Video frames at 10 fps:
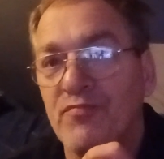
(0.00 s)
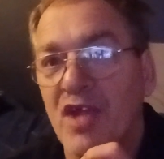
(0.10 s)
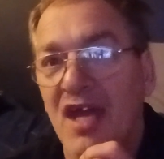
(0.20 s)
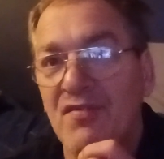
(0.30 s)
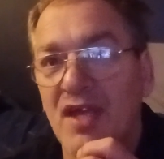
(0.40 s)

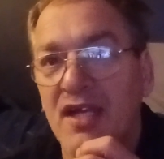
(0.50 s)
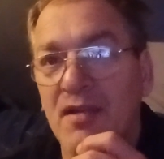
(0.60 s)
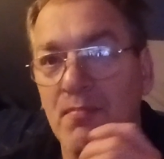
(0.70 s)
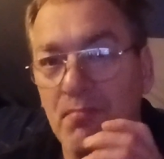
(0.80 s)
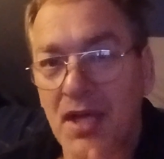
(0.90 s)
and then
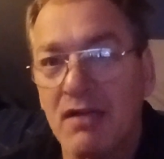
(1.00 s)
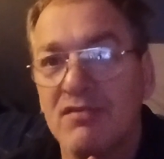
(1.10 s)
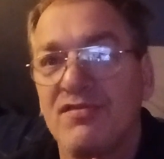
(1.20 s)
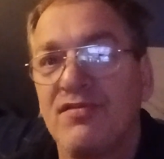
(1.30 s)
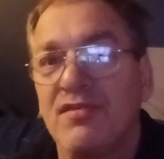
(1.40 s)
it
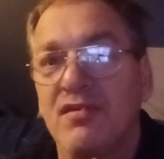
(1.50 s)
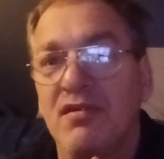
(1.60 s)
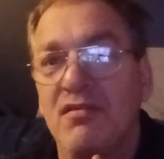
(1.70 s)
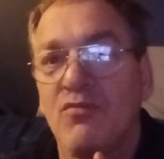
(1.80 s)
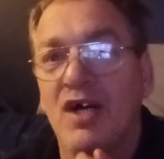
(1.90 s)
melts
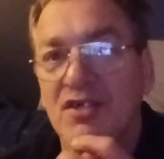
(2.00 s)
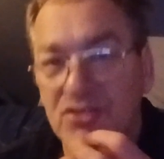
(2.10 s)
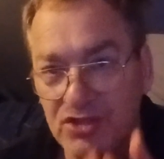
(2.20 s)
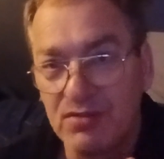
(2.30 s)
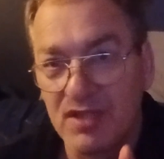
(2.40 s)
while you're
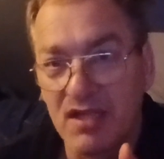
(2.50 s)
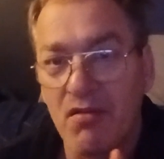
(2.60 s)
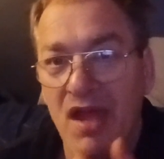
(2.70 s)
chewing it,